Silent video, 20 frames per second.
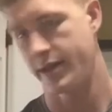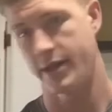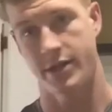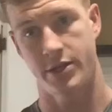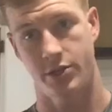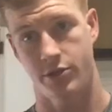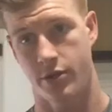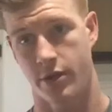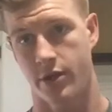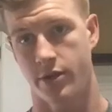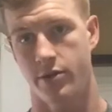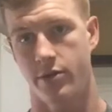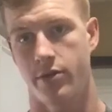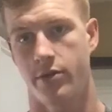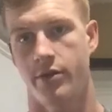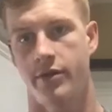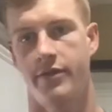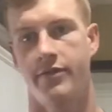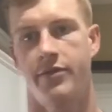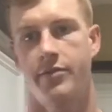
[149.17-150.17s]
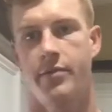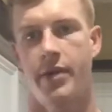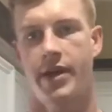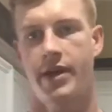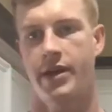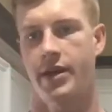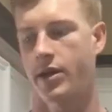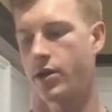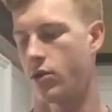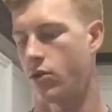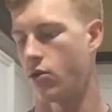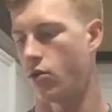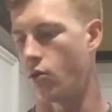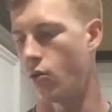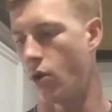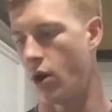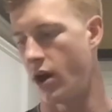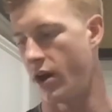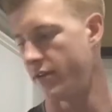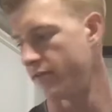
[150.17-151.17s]
That's critical for making
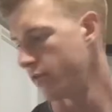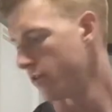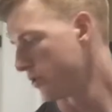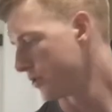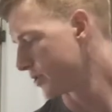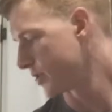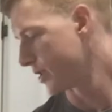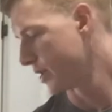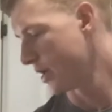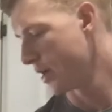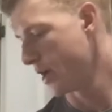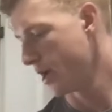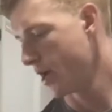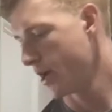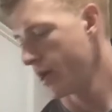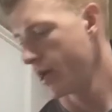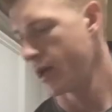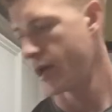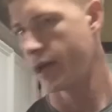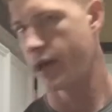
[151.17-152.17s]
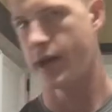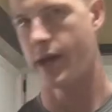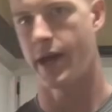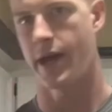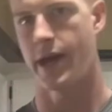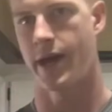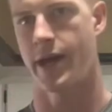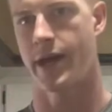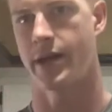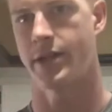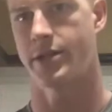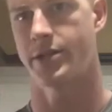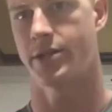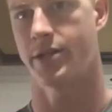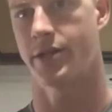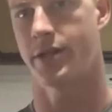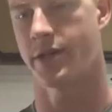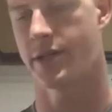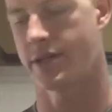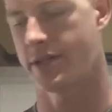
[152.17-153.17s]
waffles. And so
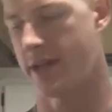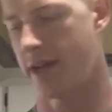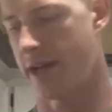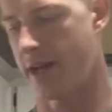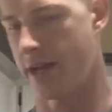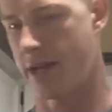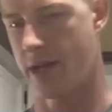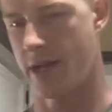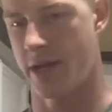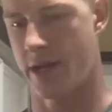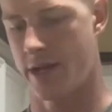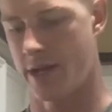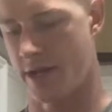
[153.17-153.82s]
you're gonna take